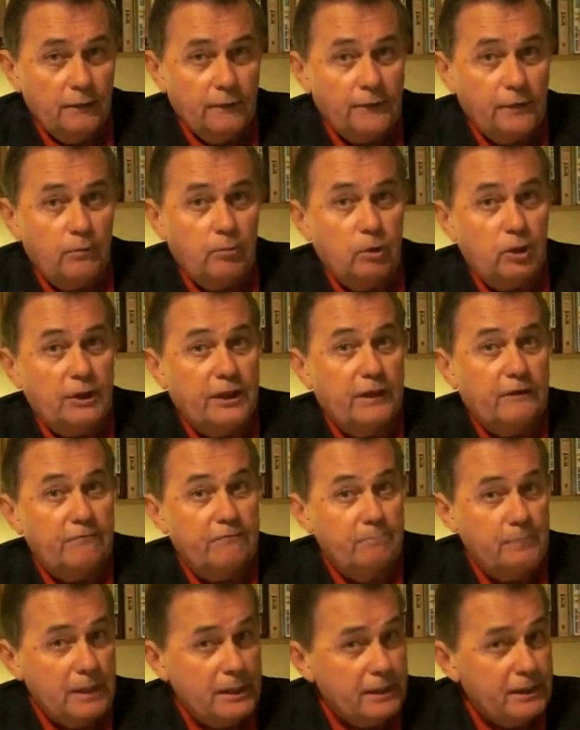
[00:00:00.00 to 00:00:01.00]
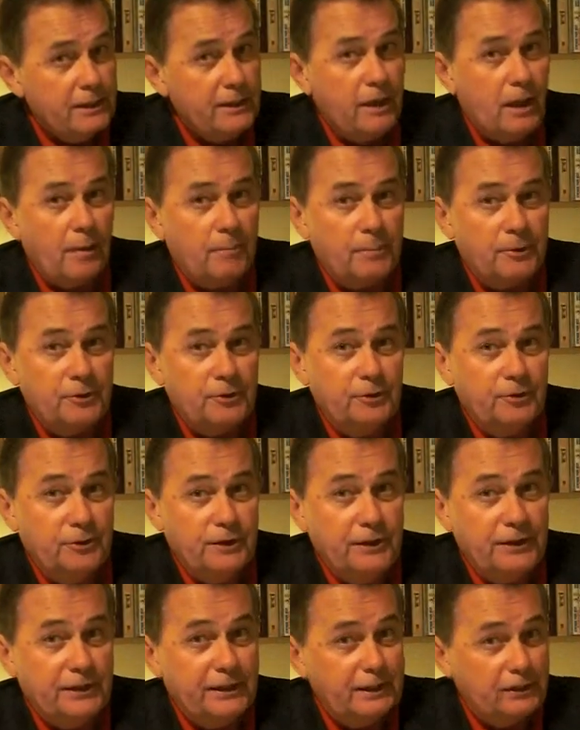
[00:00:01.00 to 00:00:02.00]
that will give me the
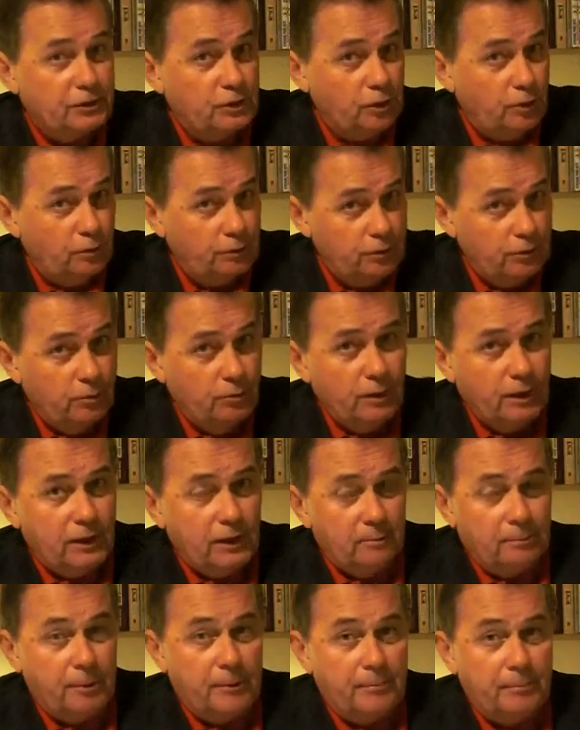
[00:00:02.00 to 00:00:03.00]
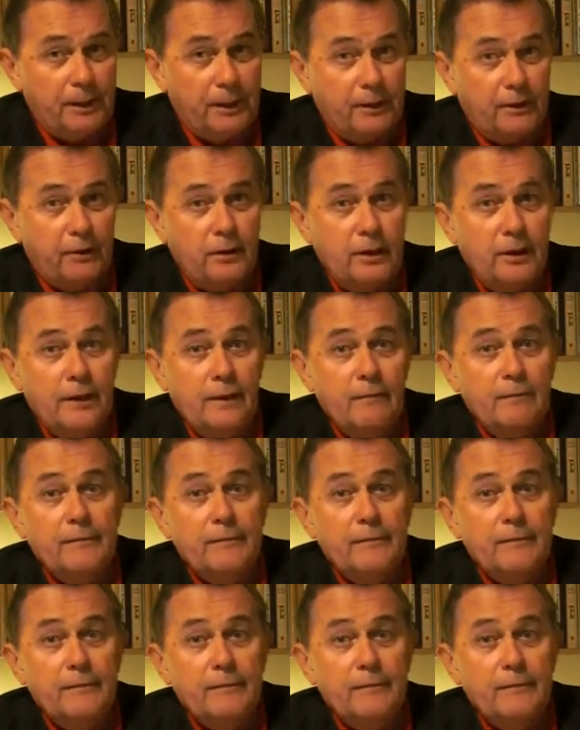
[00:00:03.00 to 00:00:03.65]
opportunity to get to know you a little bit better